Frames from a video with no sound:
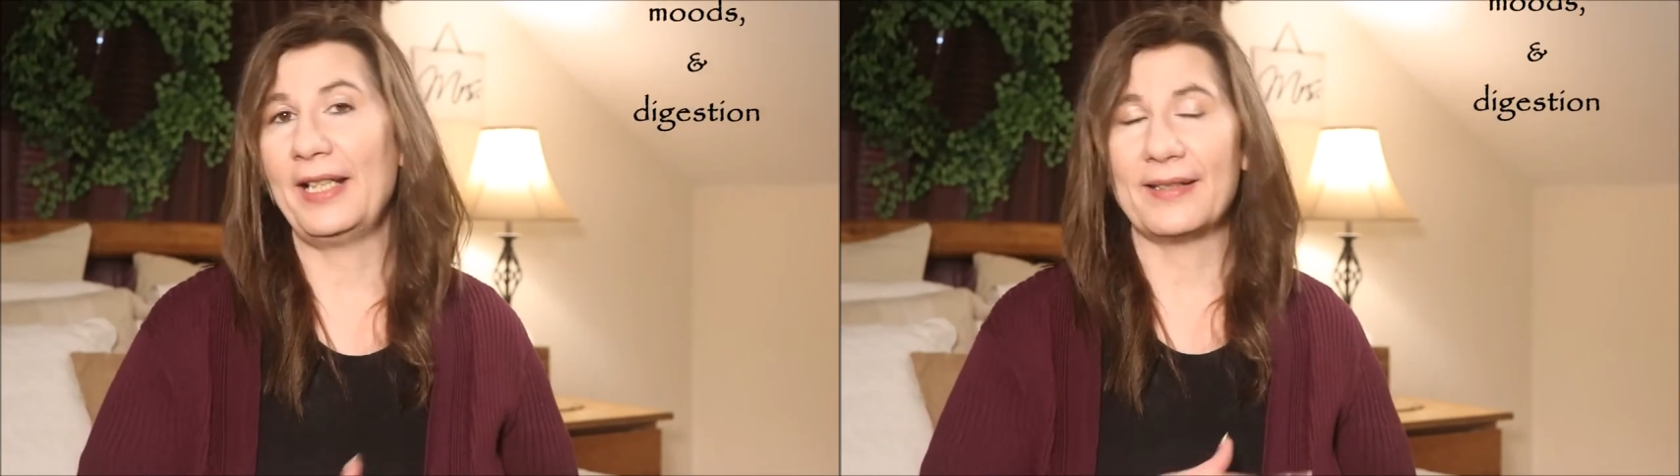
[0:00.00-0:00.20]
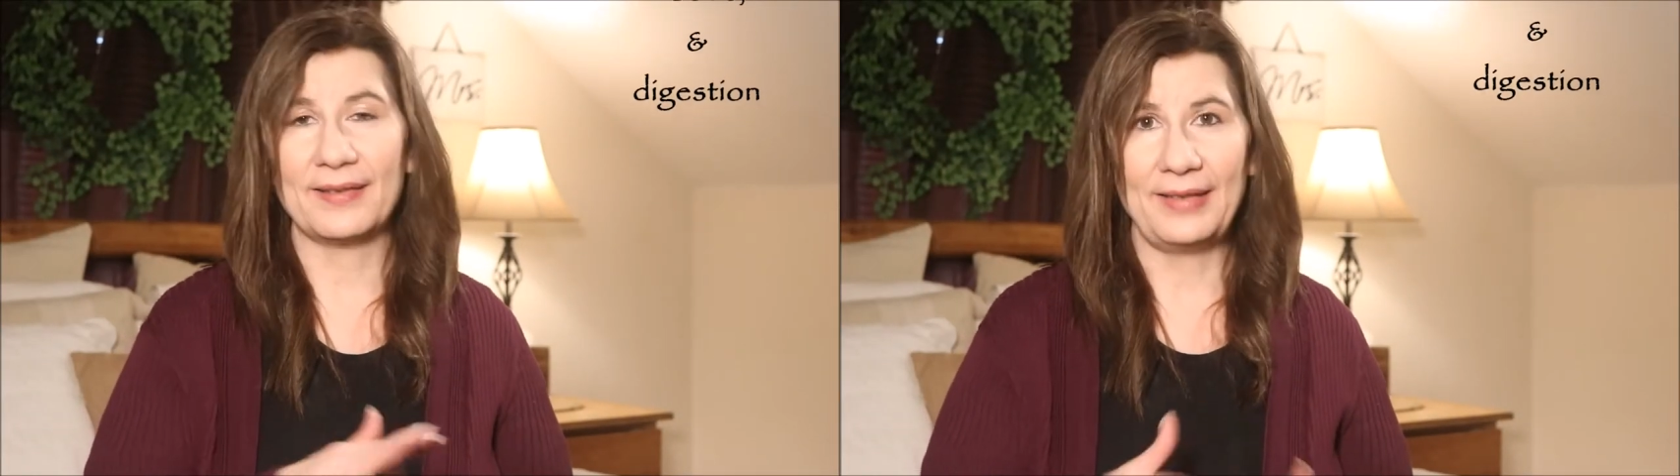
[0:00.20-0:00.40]

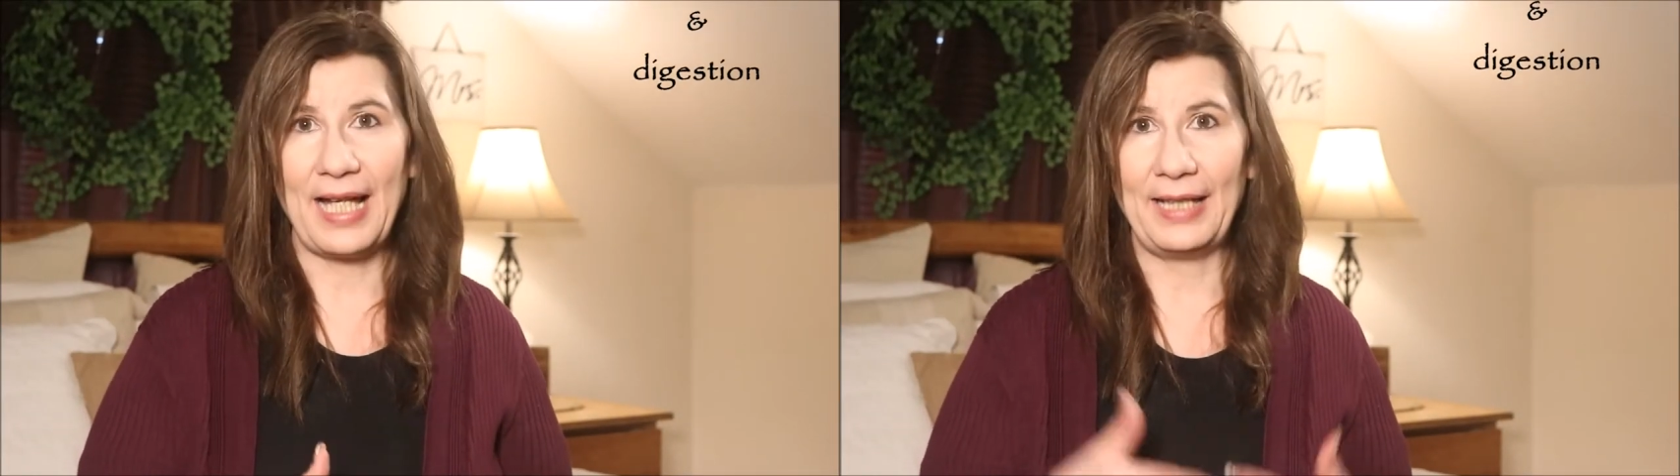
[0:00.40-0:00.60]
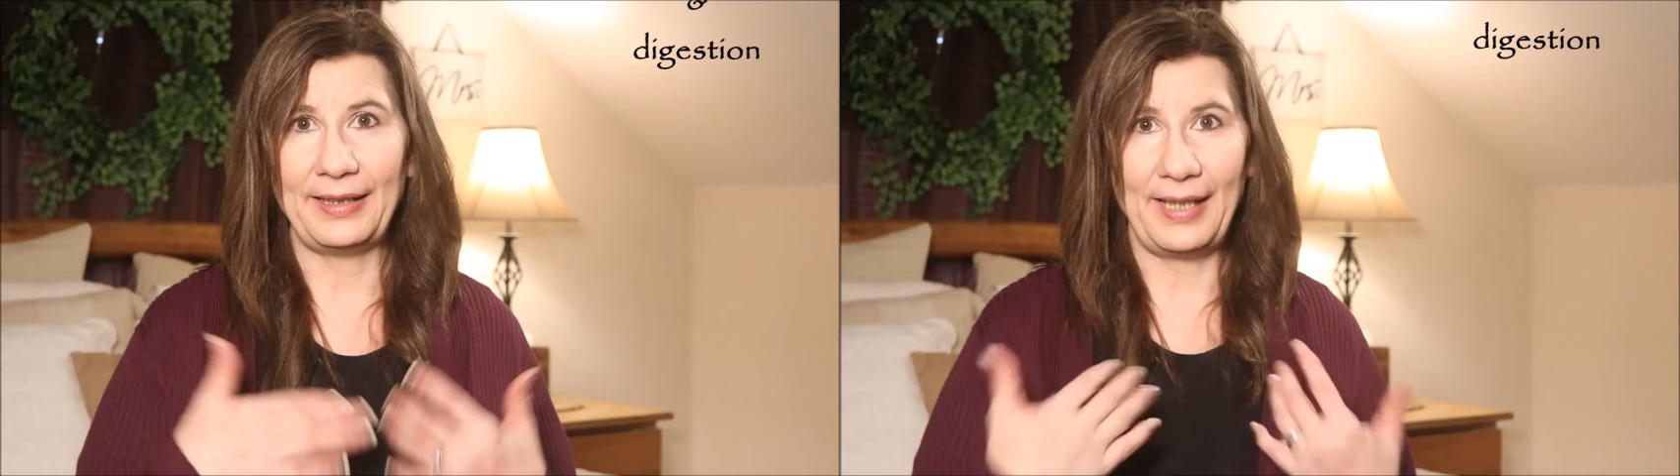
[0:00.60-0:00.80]
it's
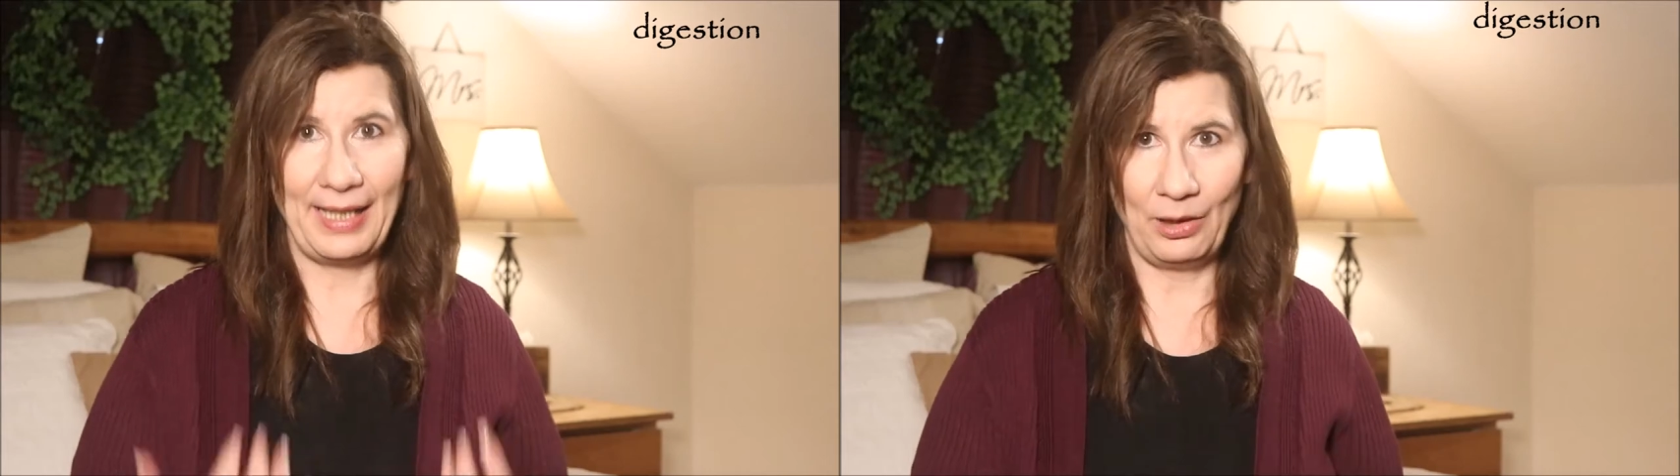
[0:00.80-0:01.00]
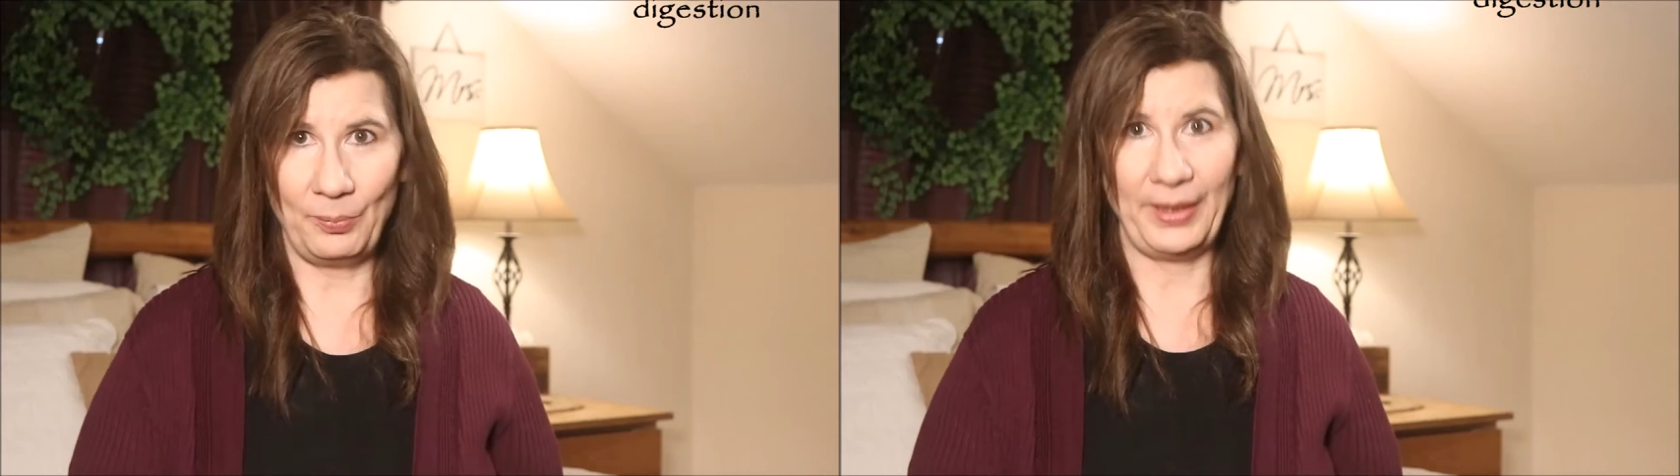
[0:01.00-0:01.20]
not
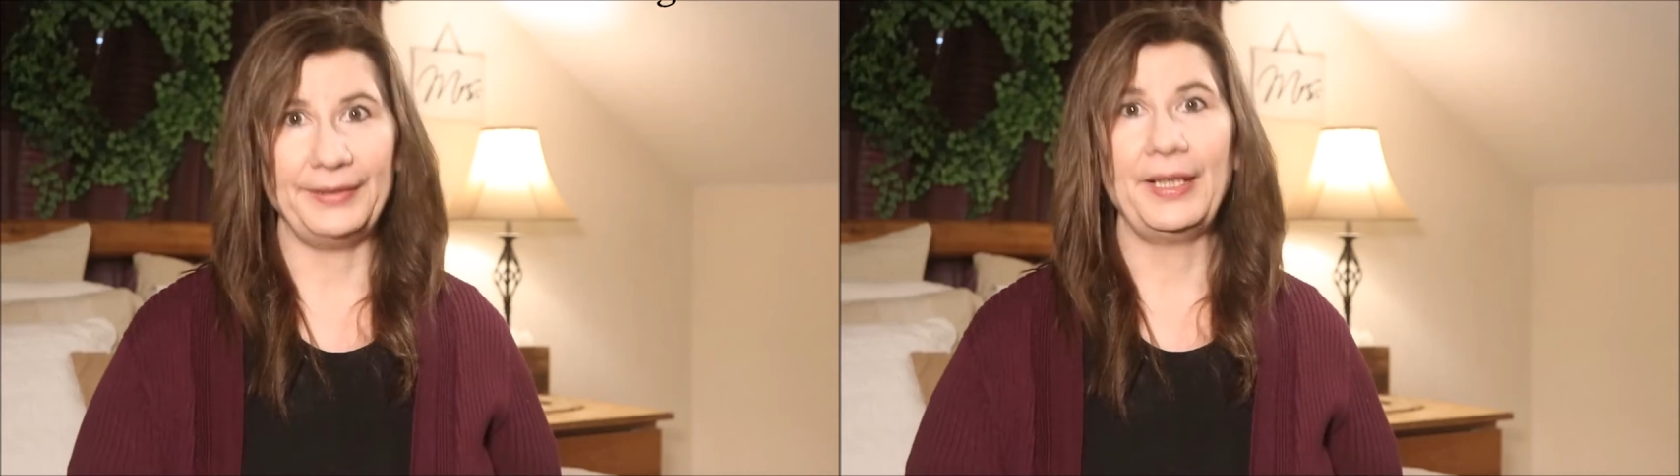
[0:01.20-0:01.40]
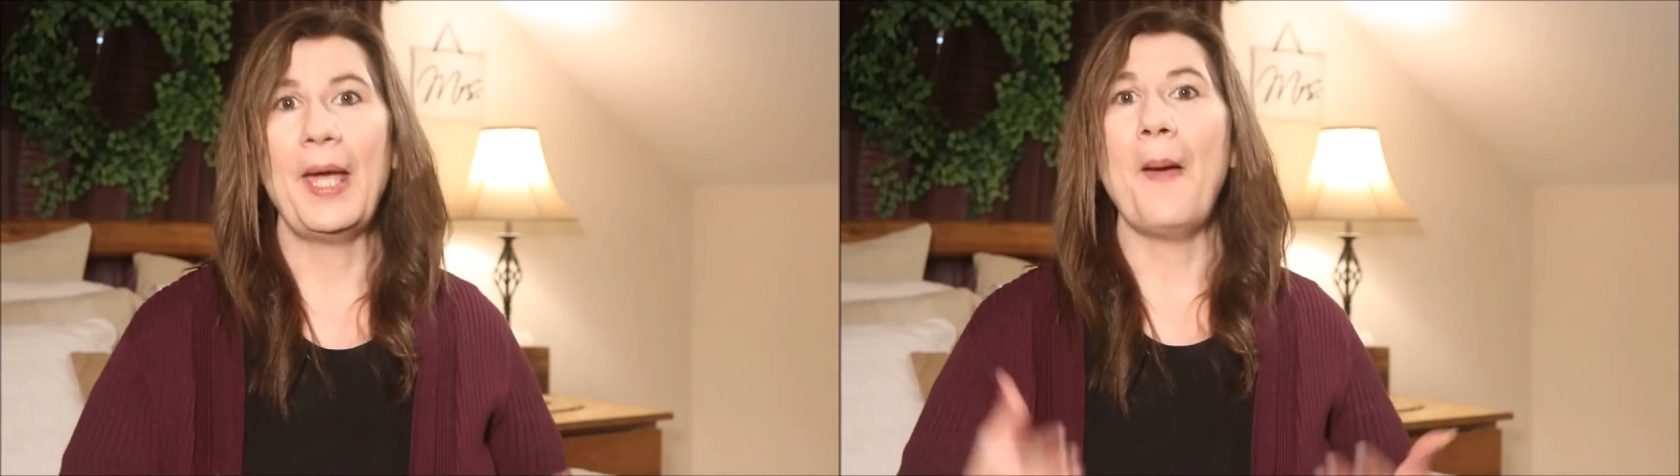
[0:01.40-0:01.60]
helping,